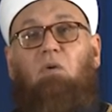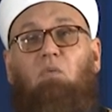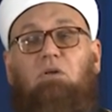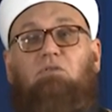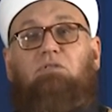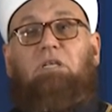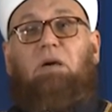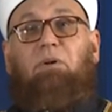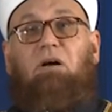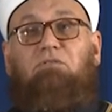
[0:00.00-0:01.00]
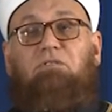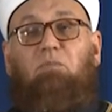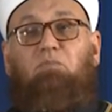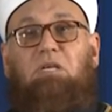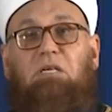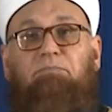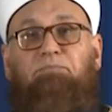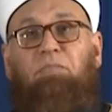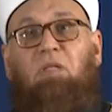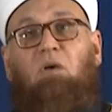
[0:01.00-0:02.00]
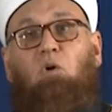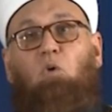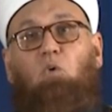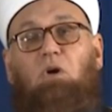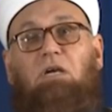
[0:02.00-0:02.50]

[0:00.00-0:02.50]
what you say about somebody who